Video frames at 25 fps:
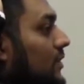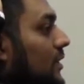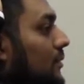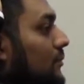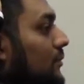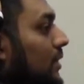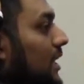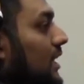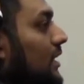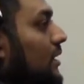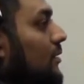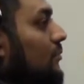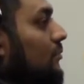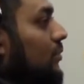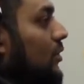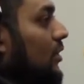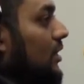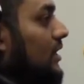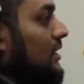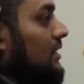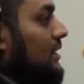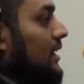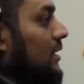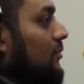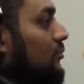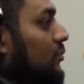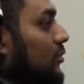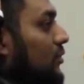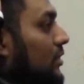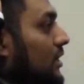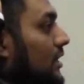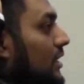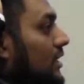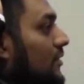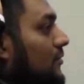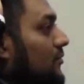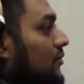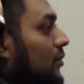the main employees and put
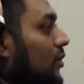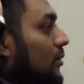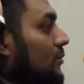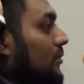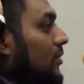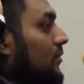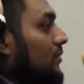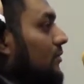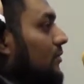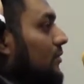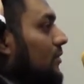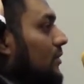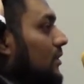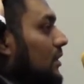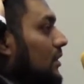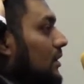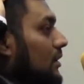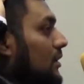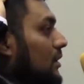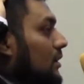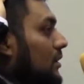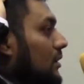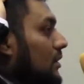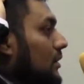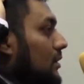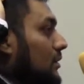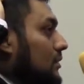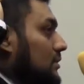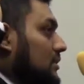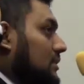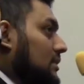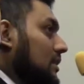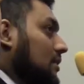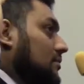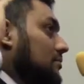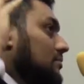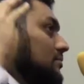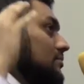it in form of
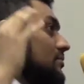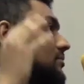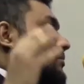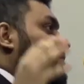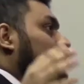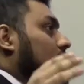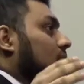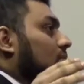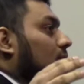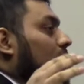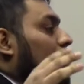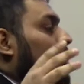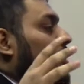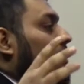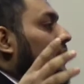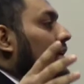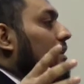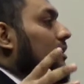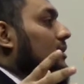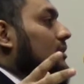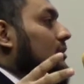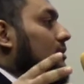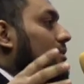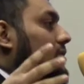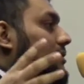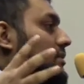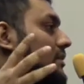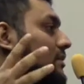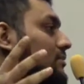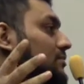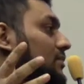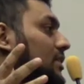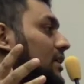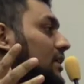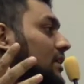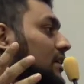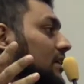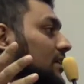some model or
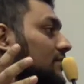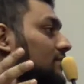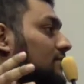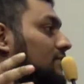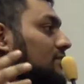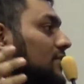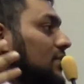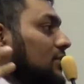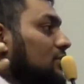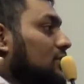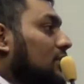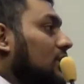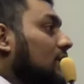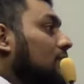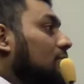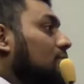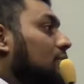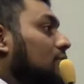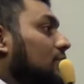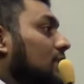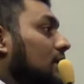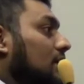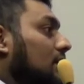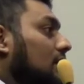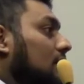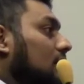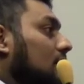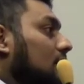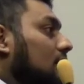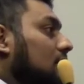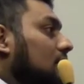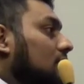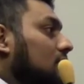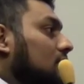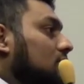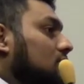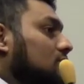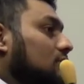something into a computer,
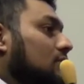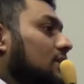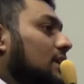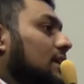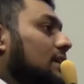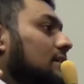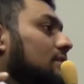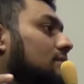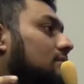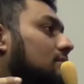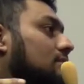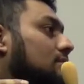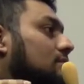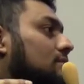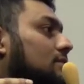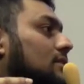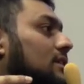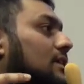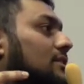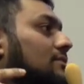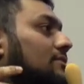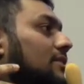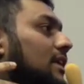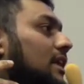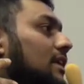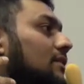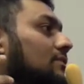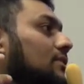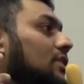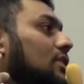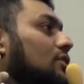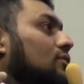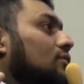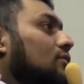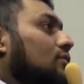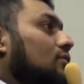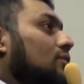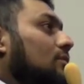so that whenever
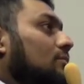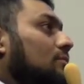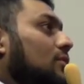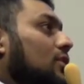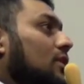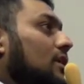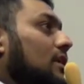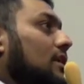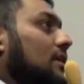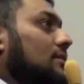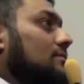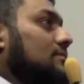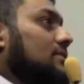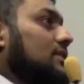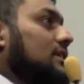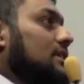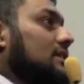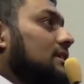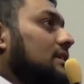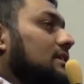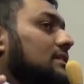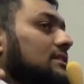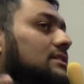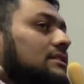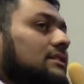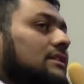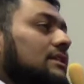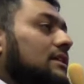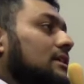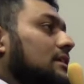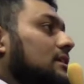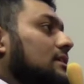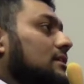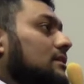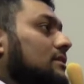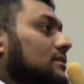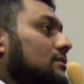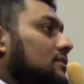new employee comes, we just
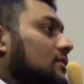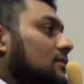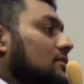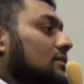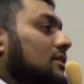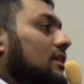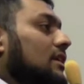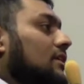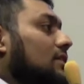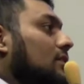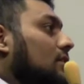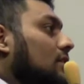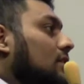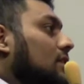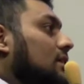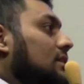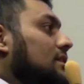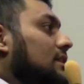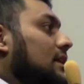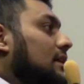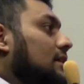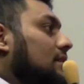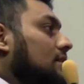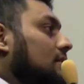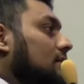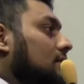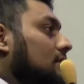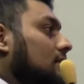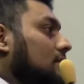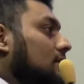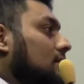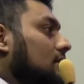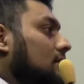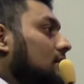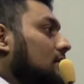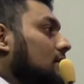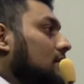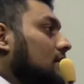see that knowledge
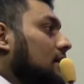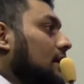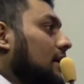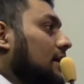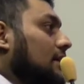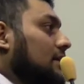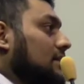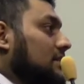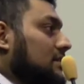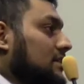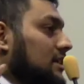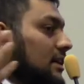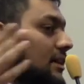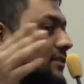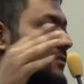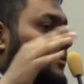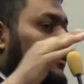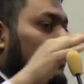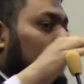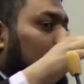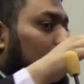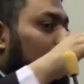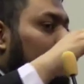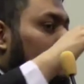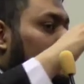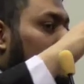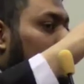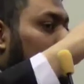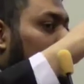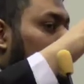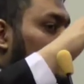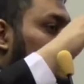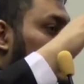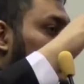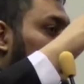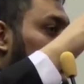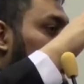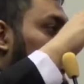and start from
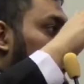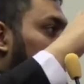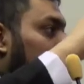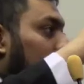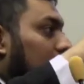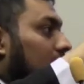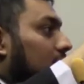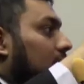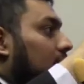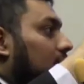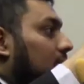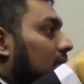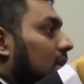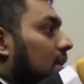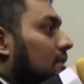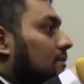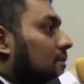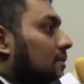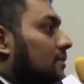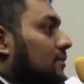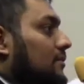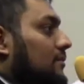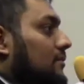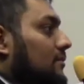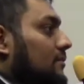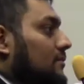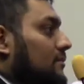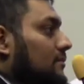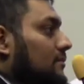the same level